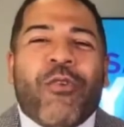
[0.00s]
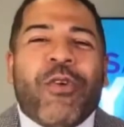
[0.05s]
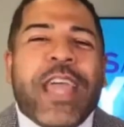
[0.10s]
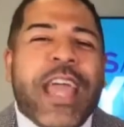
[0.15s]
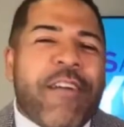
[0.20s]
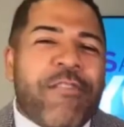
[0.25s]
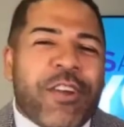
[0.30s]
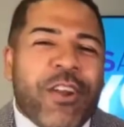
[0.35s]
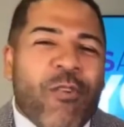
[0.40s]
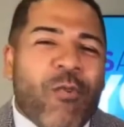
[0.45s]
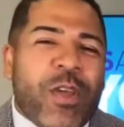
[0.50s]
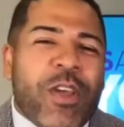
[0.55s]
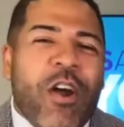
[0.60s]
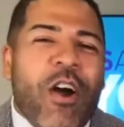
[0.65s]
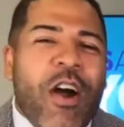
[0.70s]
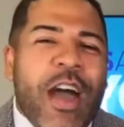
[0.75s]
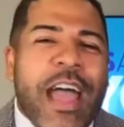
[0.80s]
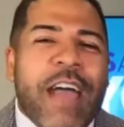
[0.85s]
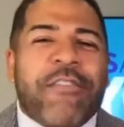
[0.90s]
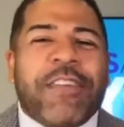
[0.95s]
we
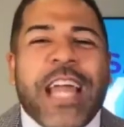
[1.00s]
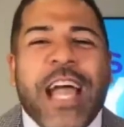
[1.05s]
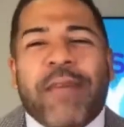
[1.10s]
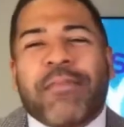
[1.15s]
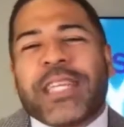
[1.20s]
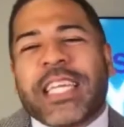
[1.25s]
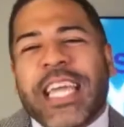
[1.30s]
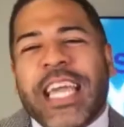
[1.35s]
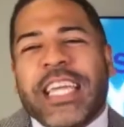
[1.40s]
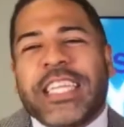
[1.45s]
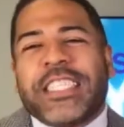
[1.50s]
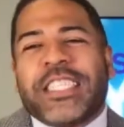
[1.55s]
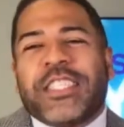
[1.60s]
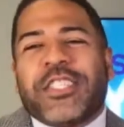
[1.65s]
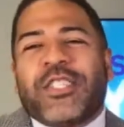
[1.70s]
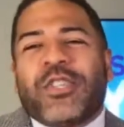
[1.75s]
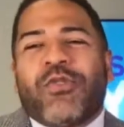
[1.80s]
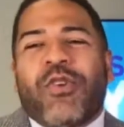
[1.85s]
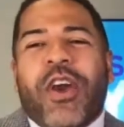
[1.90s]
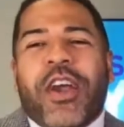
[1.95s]
all have an
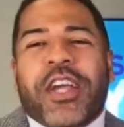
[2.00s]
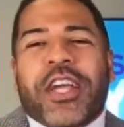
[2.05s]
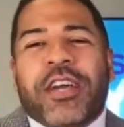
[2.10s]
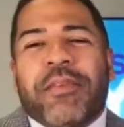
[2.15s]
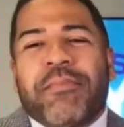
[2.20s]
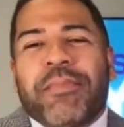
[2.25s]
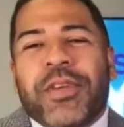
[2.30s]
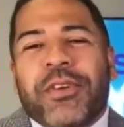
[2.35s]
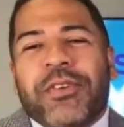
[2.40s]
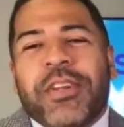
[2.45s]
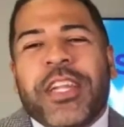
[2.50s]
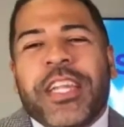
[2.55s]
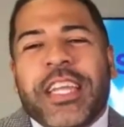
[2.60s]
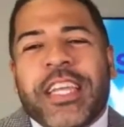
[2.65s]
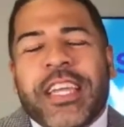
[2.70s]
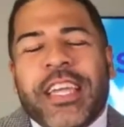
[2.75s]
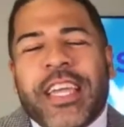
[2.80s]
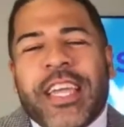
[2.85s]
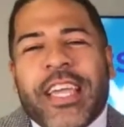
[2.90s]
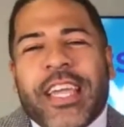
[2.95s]
obligation to our
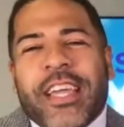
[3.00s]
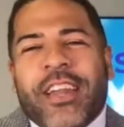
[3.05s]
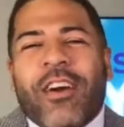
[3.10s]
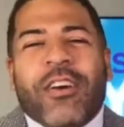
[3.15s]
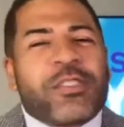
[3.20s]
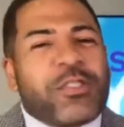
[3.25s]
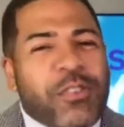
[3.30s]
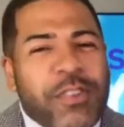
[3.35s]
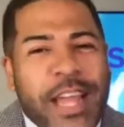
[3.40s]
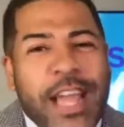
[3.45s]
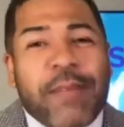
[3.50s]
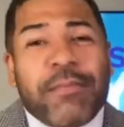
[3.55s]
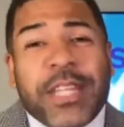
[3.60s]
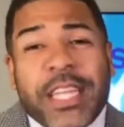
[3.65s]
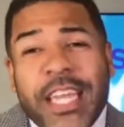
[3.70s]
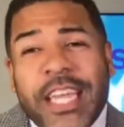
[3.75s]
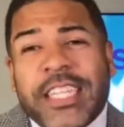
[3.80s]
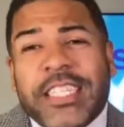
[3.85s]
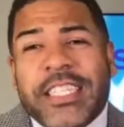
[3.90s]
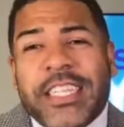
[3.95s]
community and also an
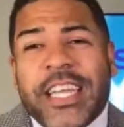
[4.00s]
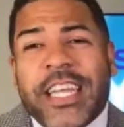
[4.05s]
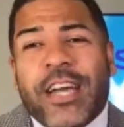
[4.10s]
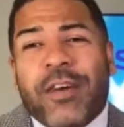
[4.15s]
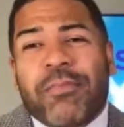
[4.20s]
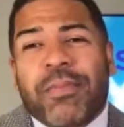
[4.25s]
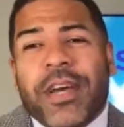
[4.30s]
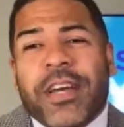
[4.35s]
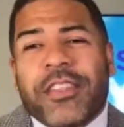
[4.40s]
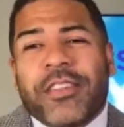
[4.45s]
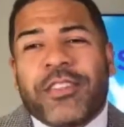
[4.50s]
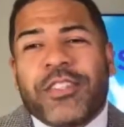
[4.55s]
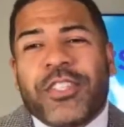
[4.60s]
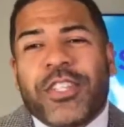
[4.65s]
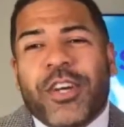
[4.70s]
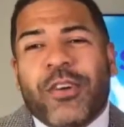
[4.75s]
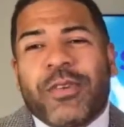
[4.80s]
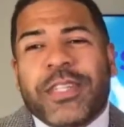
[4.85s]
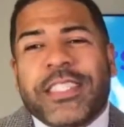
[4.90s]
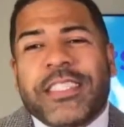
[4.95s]
obligation to help others.
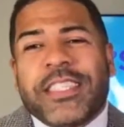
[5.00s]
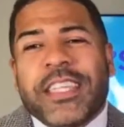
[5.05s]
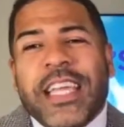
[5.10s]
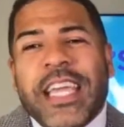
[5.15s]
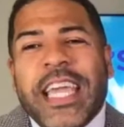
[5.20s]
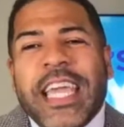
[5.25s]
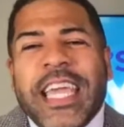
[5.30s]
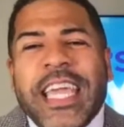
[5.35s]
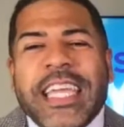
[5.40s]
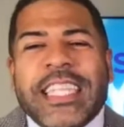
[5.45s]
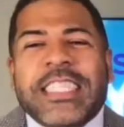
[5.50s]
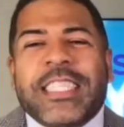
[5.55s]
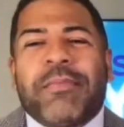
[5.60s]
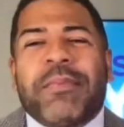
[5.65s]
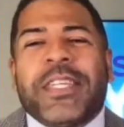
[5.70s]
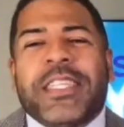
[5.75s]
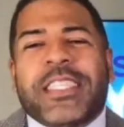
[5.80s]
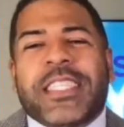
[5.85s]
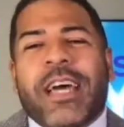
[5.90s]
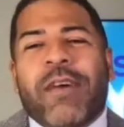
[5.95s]
You know, it's easy to
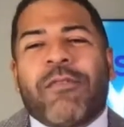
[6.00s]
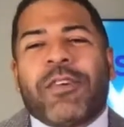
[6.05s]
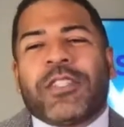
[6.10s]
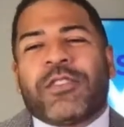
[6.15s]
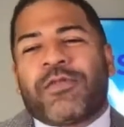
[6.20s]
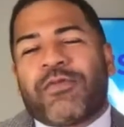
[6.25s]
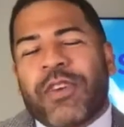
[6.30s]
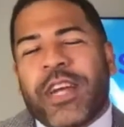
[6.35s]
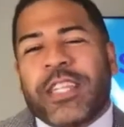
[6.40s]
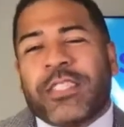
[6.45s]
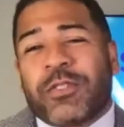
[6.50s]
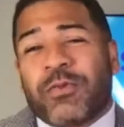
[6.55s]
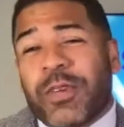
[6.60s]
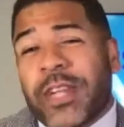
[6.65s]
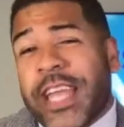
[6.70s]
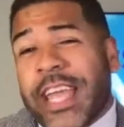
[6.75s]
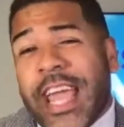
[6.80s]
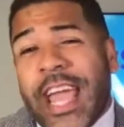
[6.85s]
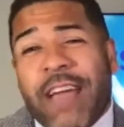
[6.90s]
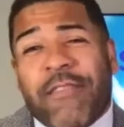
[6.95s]
be someone's friends
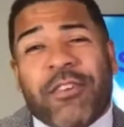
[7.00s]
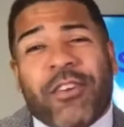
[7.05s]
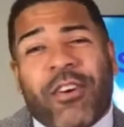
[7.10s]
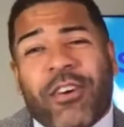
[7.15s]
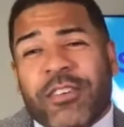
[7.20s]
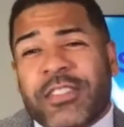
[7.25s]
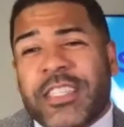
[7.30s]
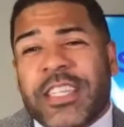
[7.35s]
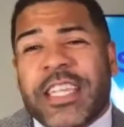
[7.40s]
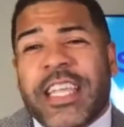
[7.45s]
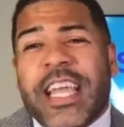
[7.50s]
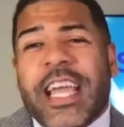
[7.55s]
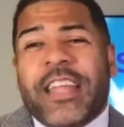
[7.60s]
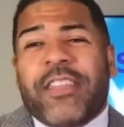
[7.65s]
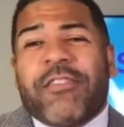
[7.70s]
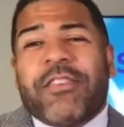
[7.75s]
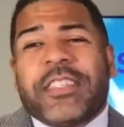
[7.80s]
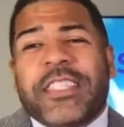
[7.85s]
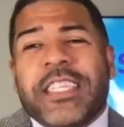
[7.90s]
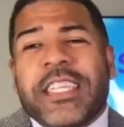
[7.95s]
when they have it all
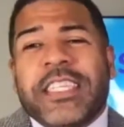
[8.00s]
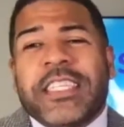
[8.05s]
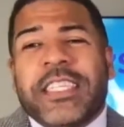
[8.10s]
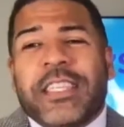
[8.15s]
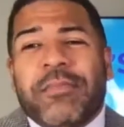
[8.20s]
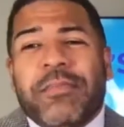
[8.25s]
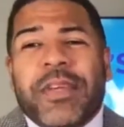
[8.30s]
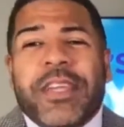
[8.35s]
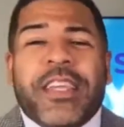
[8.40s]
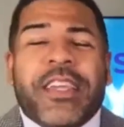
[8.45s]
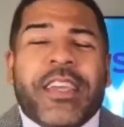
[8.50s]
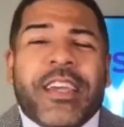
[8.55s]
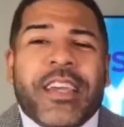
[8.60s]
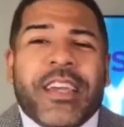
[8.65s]
together. It's easy to be